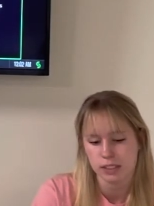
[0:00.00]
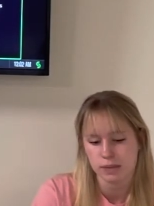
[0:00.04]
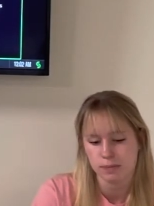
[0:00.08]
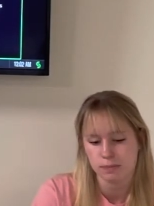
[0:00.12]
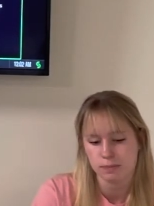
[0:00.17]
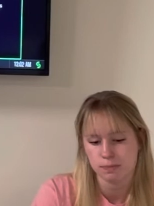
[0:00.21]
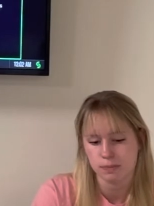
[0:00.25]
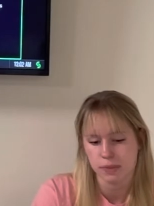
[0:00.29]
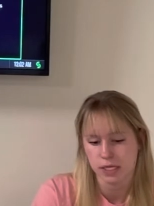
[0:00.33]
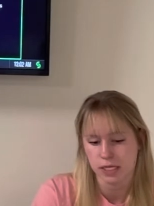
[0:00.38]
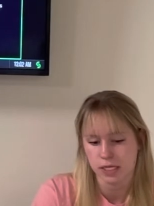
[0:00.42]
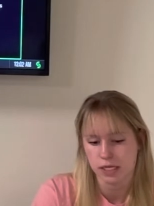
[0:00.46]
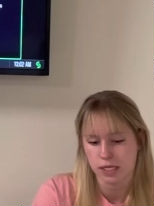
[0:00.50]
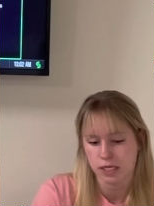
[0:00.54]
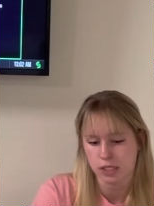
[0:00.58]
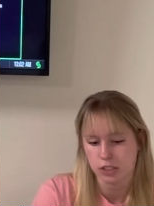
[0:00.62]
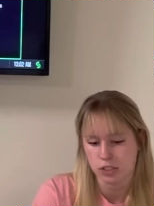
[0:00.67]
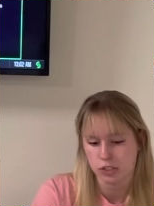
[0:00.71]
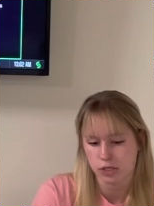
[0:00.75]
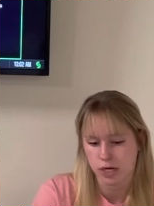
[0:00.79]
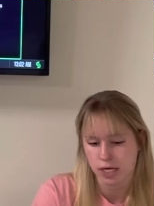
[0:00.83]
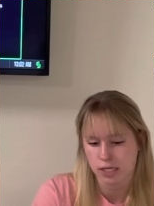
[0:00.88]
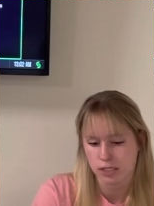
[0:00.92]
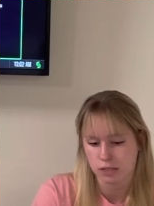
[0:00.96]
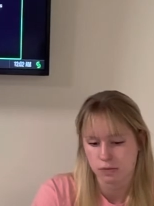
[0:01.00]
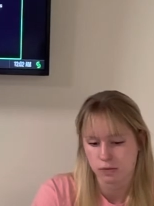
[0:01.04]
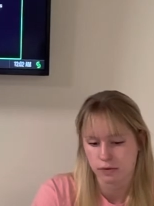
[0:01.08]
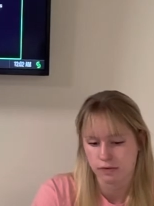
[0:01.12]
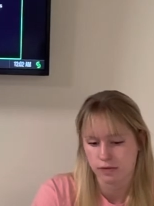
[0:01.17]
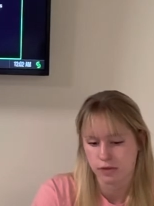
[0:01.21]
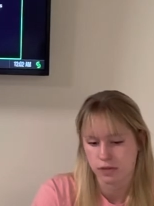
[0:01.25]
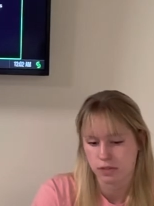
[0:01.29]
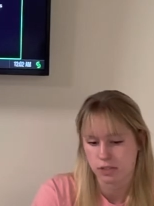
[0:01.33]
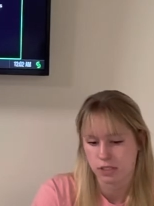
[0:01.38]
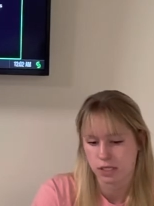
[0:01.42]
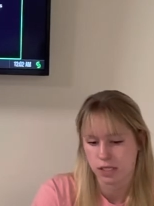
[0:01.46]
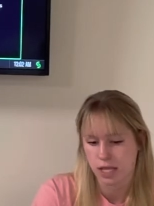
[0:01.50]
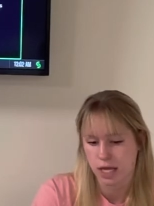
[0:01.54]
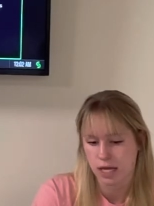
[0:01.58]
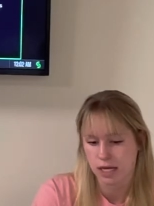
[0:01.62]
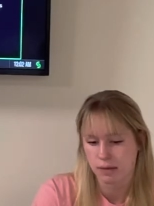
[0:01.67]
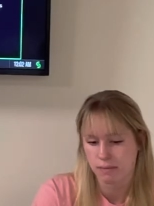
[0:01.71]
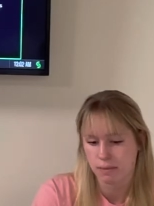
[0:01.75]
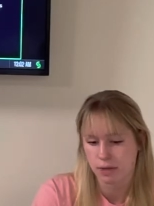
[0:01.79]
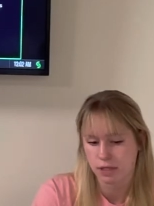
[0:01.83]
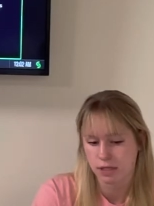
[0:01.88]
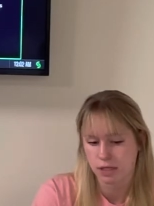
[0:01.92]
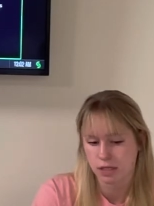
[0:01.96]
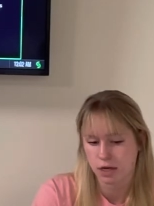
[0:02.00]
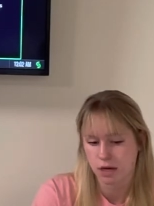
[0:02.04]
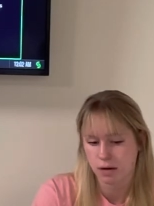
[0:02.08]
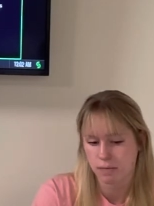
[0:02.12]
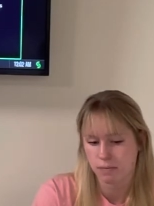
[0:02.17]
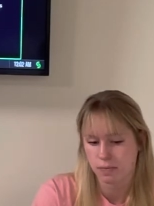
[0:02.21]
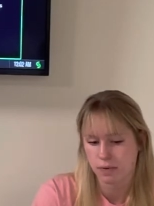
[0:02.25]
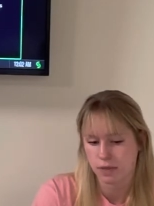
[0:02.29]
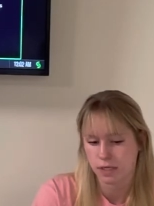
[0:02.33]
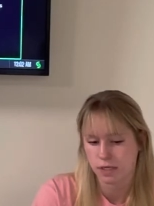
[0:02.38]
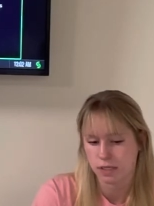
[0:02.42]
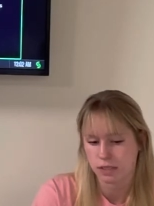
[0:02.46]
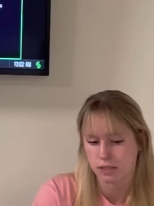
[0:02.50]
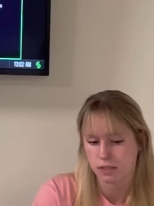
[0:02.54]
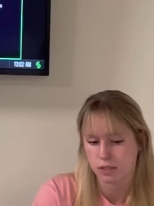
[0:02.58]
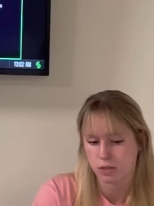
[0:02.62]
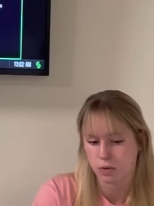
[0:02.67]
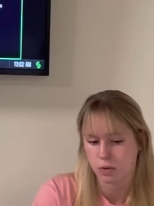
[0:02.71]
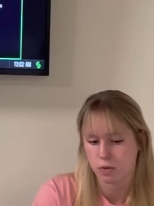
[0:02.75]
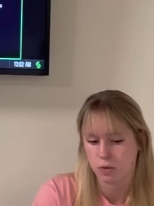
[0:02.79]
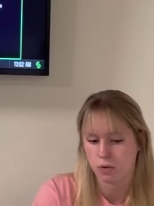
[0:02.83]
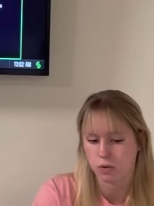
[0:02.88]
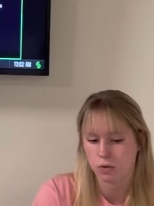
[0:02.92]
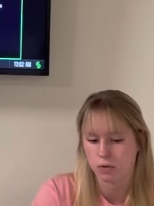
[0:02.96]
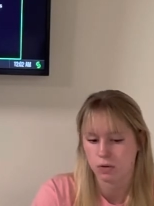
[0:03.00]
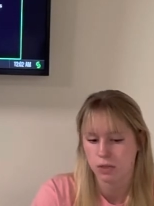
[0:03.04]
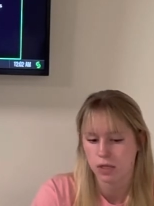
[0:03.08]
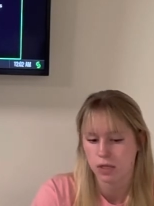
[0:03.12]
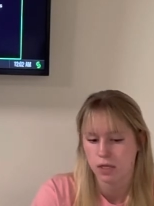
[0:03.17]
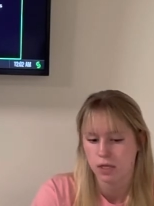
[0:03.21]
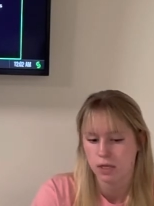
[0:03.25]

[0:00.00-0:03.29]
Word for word: speak and dress reveals a lot about the company as a whole.